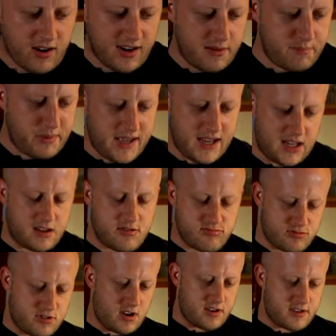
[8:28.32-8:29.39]
can it be?
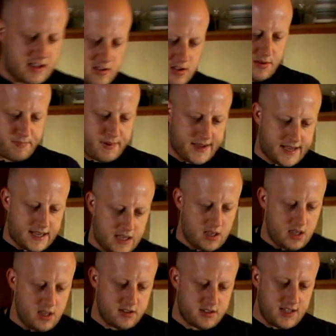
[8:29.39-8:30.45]
It says on the packet.
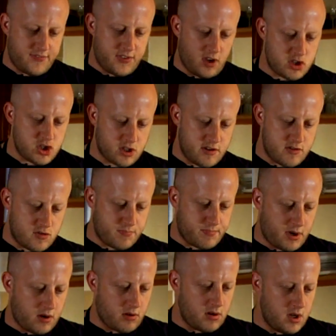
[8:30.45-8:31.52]
Sift the icing sugar into a
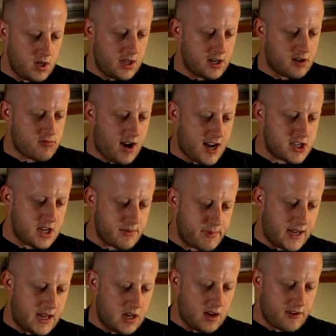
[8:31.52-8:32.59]
bowl and gradually
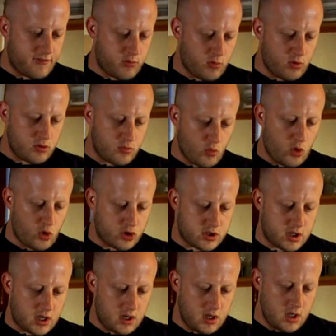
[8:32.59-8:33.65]
beat enough
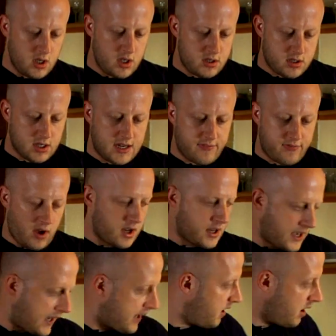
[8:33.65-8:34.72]
water to give...
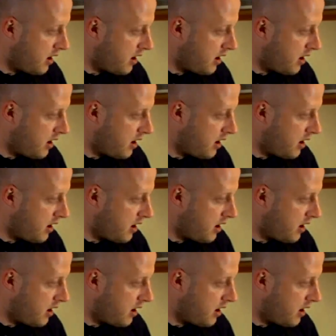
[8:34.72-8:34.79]
Okay,